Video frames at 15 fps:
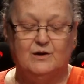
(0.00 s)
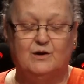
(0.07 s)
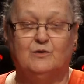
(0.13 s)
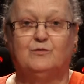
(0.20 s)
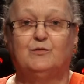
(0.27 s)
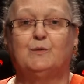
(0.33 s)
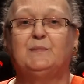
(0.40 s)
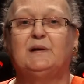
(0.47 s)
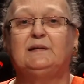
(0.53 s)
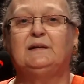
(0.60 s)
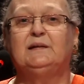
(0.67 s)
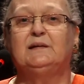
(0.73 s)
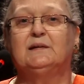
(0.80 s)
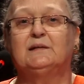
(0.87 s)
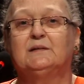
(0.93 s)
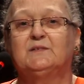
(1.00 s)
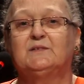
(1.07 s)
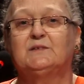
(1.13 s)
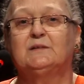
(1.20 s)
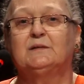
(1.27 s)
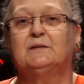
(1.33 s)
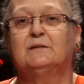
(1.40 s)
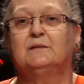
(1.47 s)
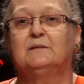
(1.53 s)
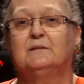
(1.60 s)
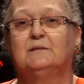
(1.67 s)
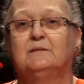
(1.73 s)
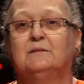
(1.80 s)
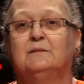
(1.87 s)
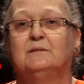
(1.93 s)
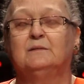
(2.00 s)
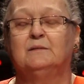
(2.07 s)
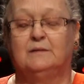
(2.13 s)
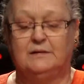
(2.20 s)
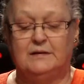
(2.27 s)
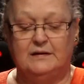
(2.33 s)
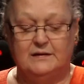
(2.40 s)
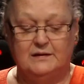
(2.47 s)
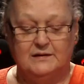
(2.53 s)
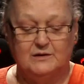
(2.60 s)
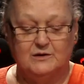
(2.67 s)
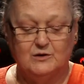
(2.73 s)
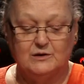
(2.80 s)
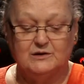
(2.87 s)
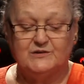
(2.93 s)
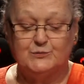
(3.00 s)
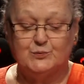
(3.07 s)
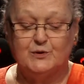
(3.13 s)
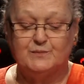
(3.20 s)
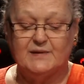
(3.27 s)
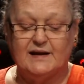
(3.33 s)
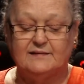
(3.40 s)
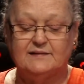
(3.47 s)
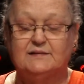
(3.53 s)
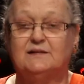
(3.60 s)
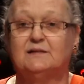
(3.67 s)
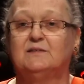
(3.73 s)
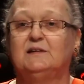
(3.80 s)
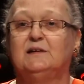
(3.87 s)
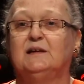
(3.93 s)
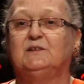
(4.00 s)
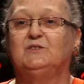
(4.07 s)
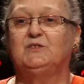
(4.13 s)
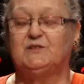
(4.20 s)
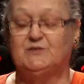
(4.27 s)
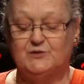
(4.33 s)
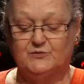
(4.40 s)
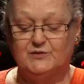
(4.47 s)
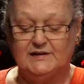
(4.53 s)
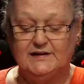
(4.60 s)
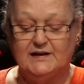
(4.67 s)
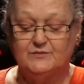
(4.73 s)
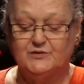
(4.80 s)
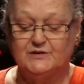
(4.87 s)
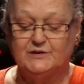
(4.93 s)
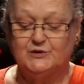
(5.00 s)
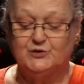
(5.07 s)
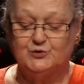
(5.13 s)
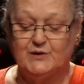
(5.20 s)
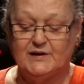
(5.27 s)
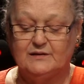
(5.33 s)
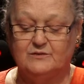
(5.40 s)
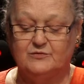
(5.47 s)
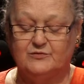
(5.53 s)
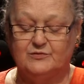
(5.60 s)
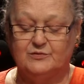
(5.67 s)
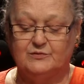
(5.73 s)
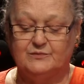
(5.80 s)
For many years, girls were married at the ages of 11 and 12.